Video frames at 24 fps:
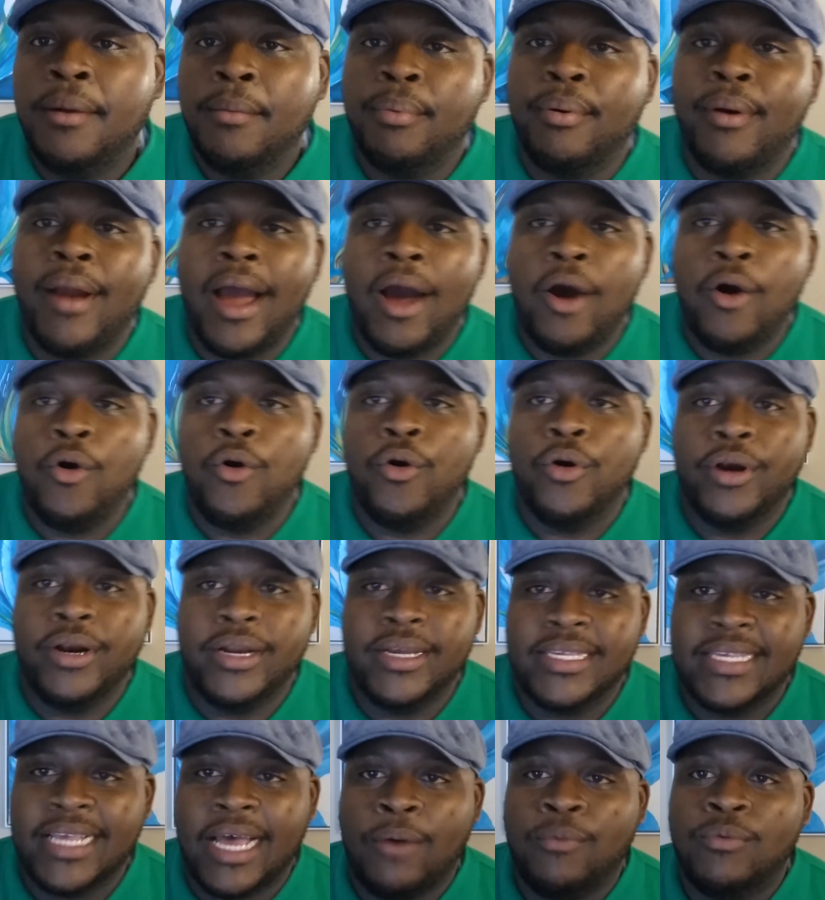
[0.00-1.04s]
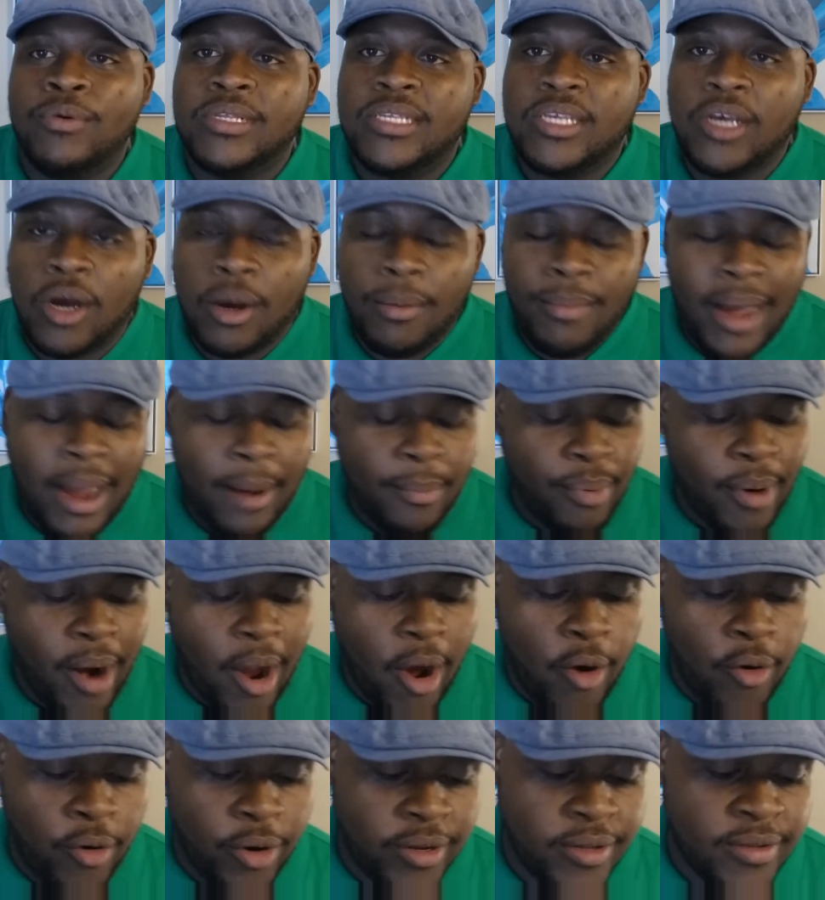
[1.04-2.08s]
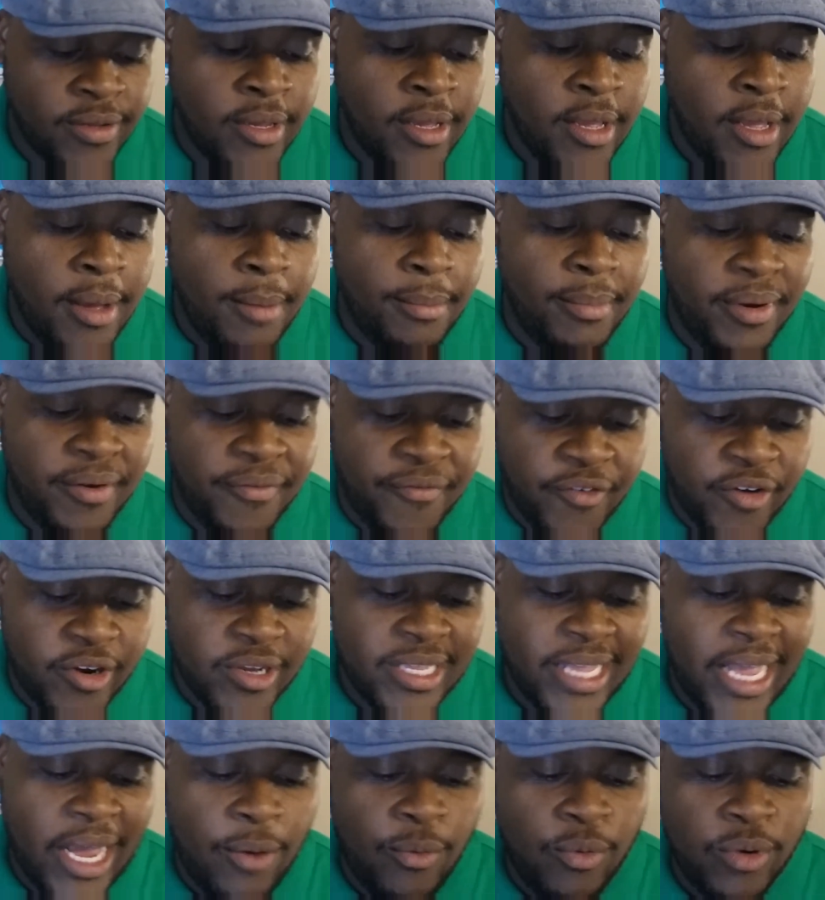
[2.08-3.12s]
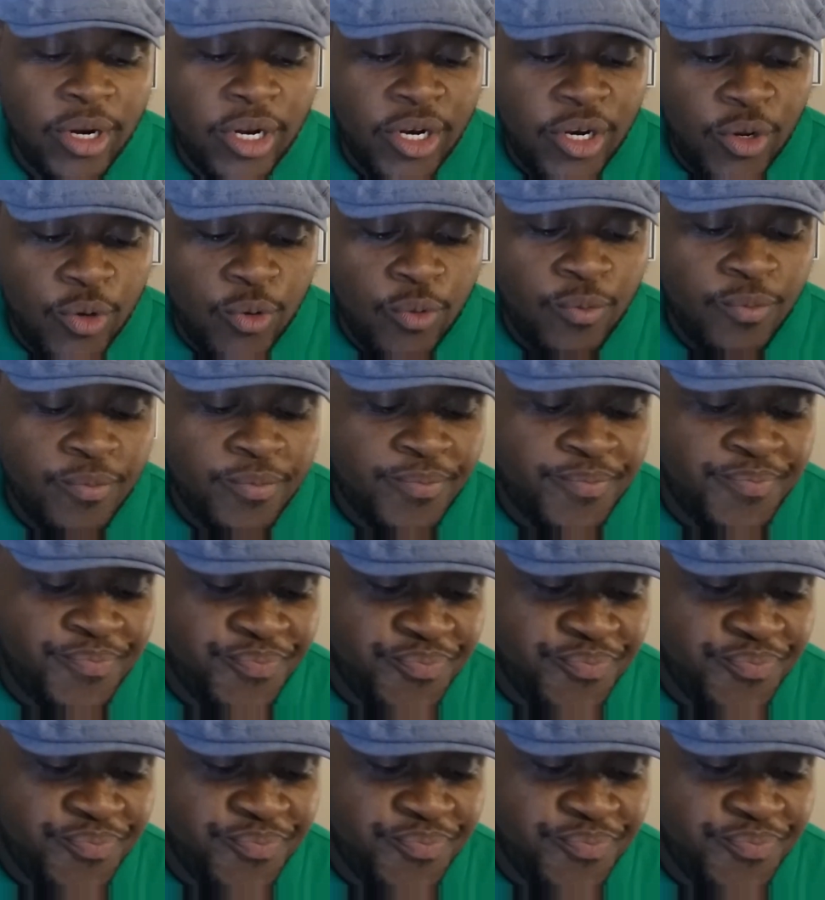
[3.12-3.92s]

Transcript: Priorities. I want to talk about priorities. But the first thing I want to do